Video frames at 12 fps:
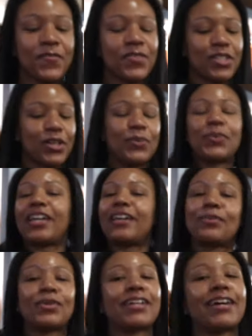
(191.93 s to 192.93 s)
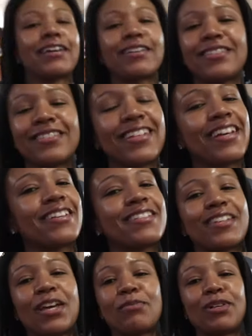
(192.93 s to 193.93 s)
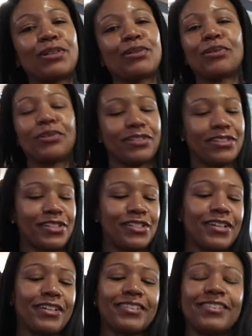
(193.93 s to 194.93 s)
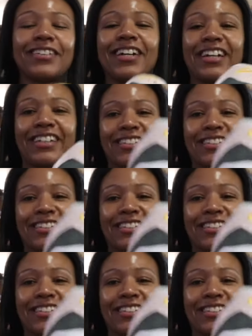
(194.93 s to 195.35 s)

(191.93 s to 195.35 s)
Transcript: so we can't we can't can't escape yellow ochre this year, okay?